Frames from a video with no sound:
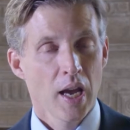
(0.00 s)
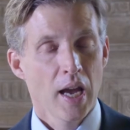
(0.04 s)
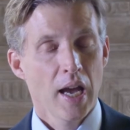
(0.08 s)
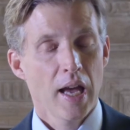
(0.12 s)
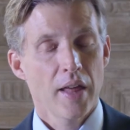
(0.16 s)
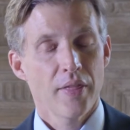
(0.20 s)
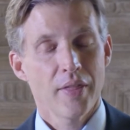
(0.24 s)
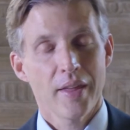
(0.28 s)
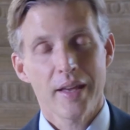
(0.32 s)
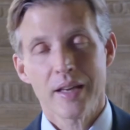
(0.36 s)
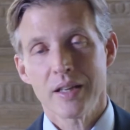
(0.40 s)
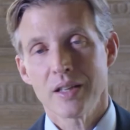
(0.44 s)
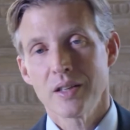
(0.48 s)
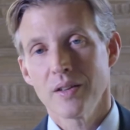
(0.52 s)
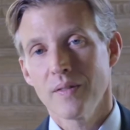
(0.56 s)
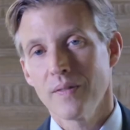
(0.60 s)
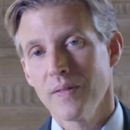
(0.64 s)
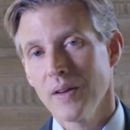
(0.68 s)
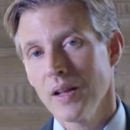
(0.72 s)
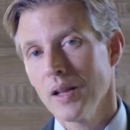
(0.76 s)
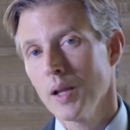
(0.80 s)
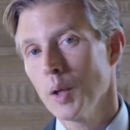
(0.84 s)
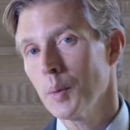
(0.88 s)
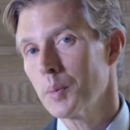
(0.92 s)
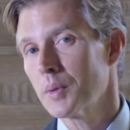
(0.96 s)
and they
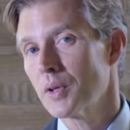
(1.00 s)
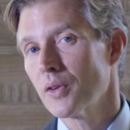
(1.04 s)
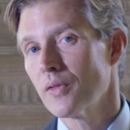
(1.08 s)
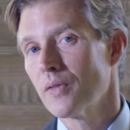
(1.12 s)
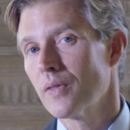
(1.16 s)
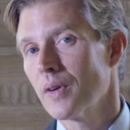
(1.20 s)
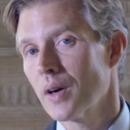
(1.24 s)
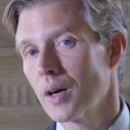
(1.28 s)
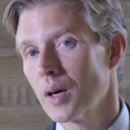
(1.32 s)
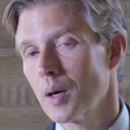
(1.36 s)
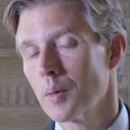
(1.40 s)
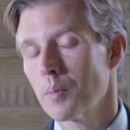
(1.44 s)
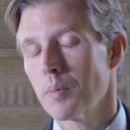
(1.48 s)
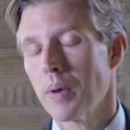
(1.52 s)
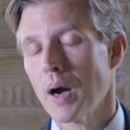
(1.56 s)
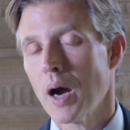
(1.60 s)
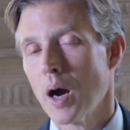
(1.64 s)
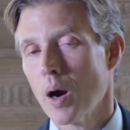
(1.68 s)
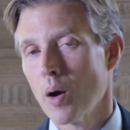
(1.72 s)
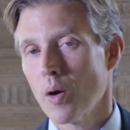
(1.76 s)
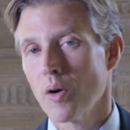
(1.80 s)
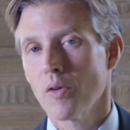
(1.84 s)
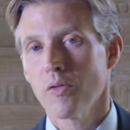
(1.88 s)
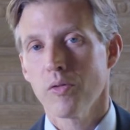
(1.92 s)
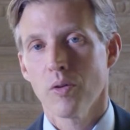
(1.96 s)
developed a very
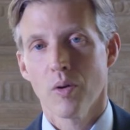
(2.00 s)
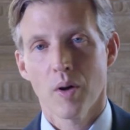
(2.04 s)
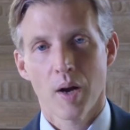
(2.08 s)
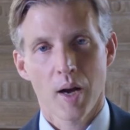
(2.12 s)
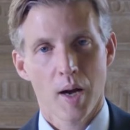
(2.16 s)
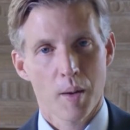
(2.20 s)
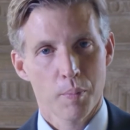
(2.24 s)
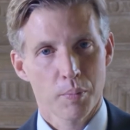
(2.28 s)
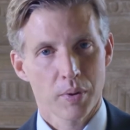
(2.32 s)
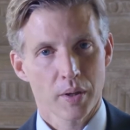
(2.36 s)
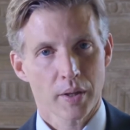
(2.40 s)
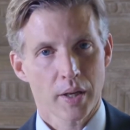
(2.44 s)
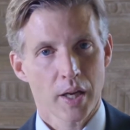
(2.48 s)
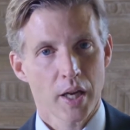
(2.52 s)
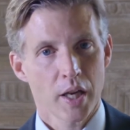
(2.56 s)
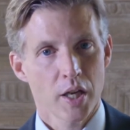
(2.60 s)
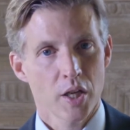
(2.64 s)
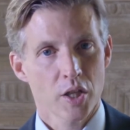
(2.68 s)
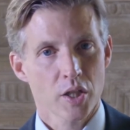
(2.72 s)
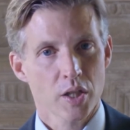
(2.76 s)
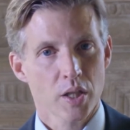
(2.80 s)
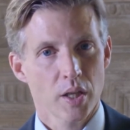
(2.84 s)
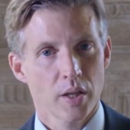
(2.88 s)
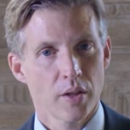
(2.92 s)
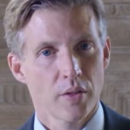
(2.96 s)
powerful
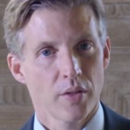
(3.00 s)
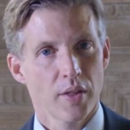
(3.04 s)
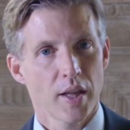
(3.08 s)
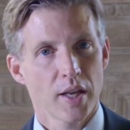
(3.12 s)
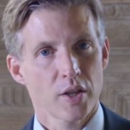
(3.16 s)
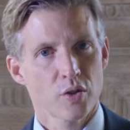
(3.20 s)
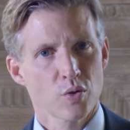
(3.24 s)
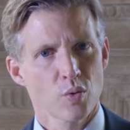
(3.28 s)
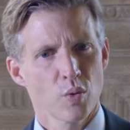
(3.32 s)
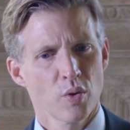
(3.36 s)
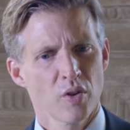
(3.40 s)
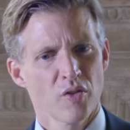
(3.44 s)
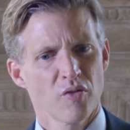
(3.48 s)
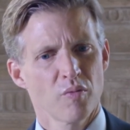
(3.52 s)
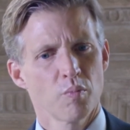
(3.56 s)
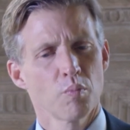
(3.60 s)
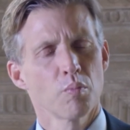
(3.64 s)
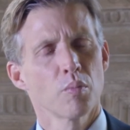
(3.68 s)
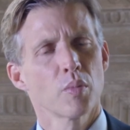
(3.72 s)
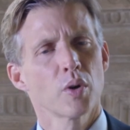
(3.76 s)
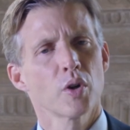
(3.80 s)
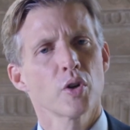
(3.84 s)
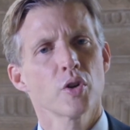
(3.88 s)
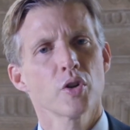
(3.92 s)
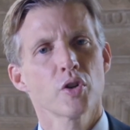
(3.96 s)
application that sort of
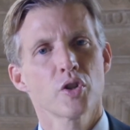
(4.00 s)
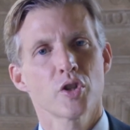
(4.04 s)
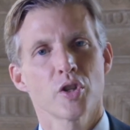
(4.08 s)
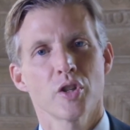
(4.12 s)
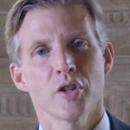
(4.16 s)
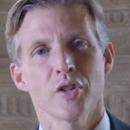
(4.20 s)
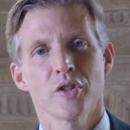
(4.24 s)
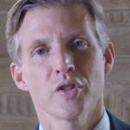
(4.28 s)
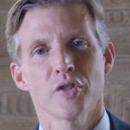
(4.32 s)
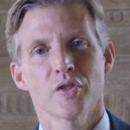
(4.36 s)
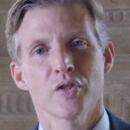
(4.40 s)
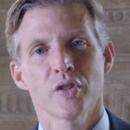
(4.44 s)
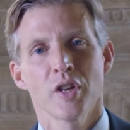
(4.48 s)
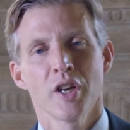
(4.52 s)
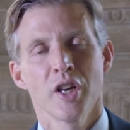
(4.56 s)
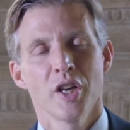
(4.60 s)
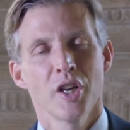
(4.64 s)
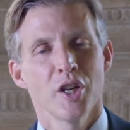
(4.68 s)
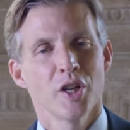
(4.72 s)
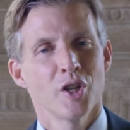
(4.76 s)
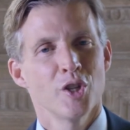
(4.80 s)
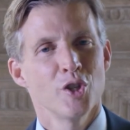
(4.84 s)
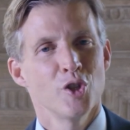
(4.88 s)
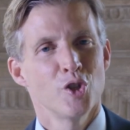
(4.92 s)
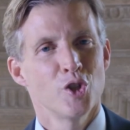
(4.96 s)
merges
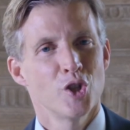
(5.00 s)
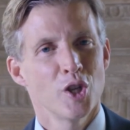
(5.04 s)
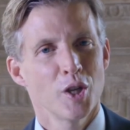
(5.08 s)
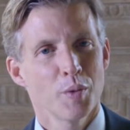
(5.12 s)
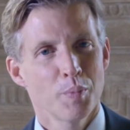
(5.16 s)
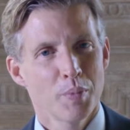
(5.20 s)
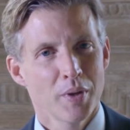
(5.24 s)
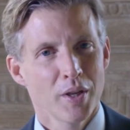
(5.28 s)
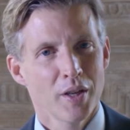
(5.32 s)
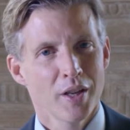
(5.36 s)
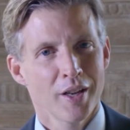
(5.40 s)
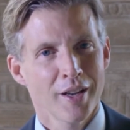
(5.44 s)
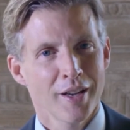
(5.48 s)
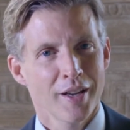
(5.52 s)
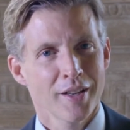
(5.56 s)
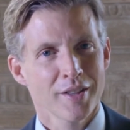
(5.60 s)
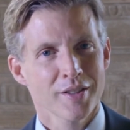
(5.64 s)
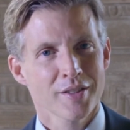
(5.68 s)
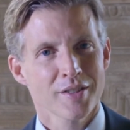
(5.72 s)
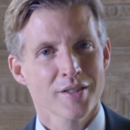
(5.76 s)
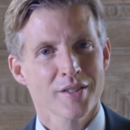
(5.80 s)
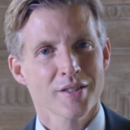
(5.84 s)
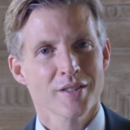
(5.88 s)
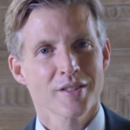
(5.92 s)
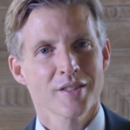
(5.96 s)

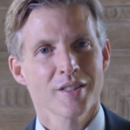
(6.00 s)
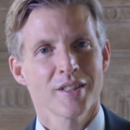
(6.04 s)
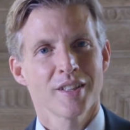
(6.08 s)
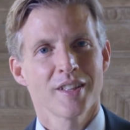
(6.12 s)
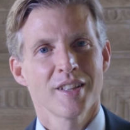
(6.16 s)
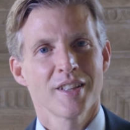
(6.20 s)
GPS,